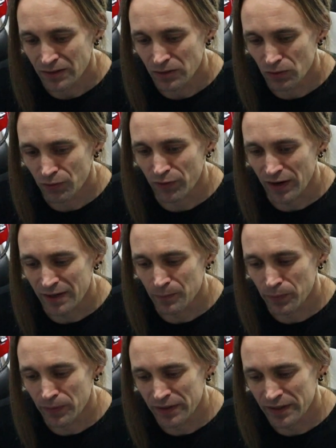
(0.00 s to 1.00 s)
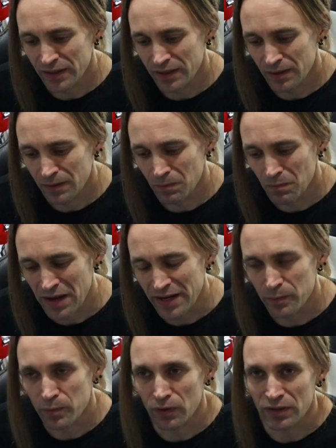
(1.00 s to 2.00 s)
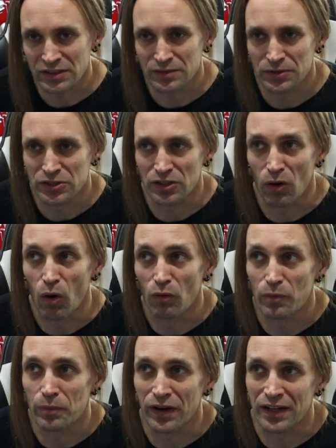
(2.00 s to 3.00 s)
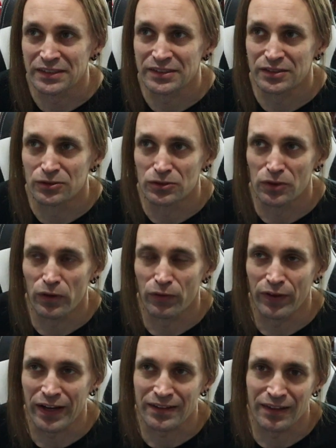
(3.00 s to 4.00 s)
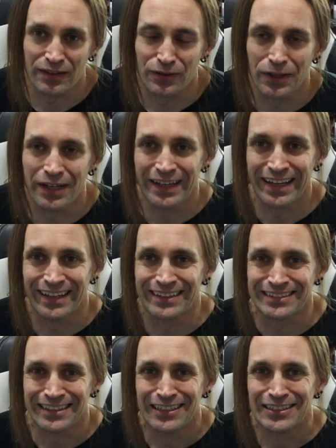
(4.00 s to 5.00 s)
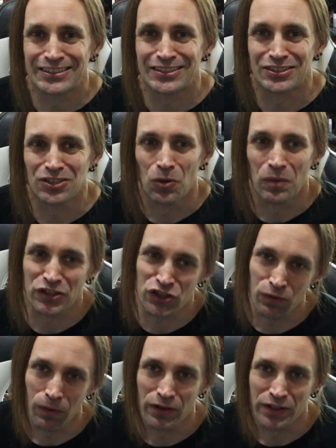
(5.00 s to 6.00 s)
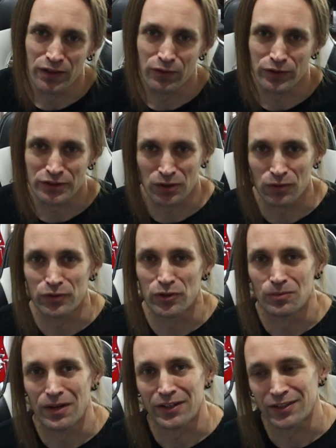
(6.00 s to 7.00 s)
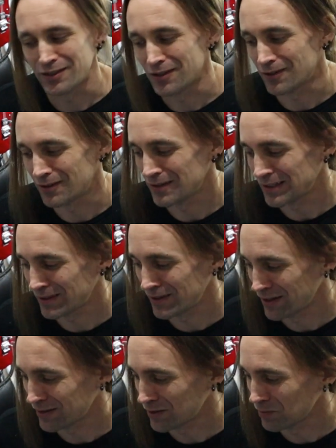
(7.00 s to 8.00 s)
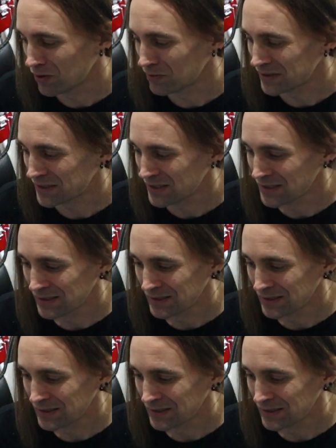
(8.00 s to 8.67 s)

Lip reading: you find pretty many products which are overpriced due to the fact that you can get so much quality for so few money now at the moment.